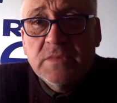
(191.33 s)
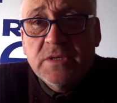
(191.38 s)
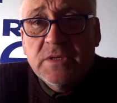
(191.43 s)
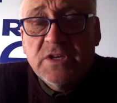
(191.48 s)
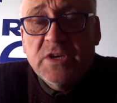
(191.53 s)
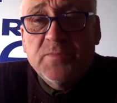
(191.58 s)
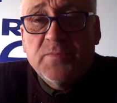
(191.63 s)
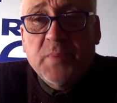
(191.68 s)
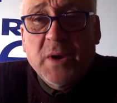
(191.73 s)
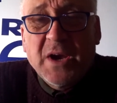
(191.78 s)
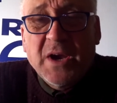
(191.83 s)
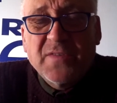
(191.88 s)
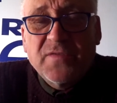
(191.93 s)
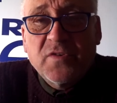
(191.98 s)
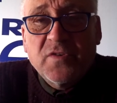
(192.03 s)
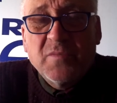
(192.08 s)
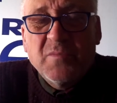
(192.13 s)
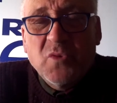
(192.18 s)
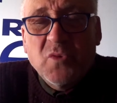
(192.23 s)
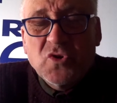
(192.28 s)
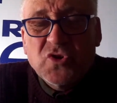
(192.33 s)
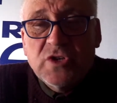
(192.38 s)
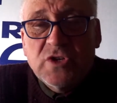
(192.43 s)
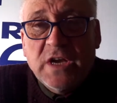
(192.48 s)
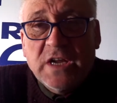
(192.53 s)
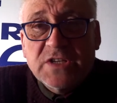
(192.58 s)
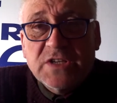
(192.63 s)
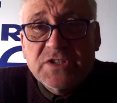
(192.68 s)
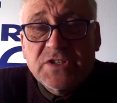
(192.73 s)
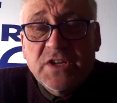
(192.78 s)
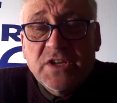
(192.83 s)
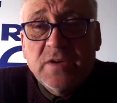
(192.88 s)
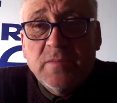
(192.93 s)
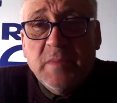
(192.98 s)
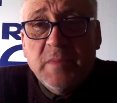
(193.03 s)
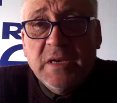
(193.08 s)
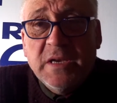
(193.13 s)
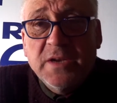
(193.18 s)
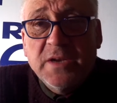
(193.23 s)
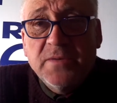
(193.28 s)
You'd buy it for much less than $1
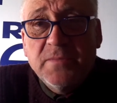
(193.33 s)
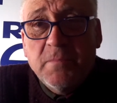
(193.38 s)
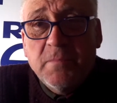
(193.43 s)
million.